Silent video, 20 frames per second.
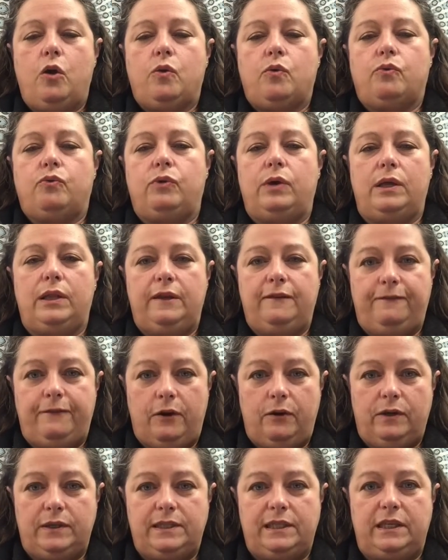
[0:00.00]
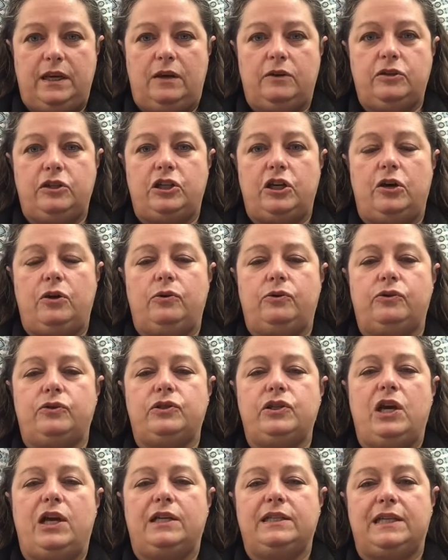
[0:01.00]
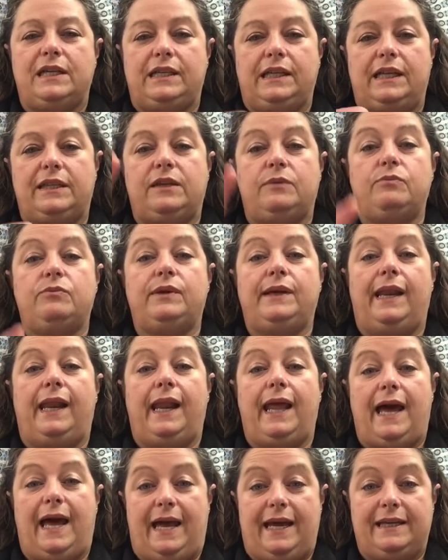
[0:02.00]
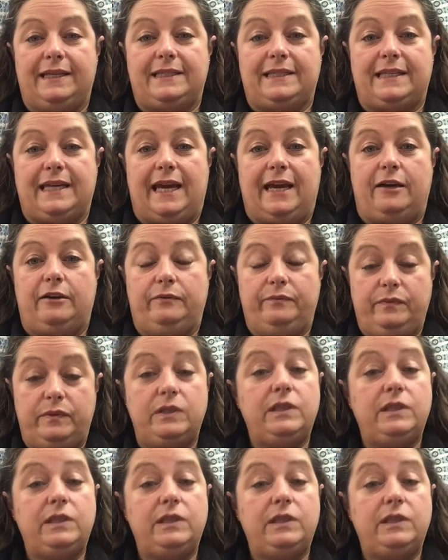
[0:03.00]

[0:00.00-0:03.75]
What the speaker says: really focusing on shoulders to let them relax now.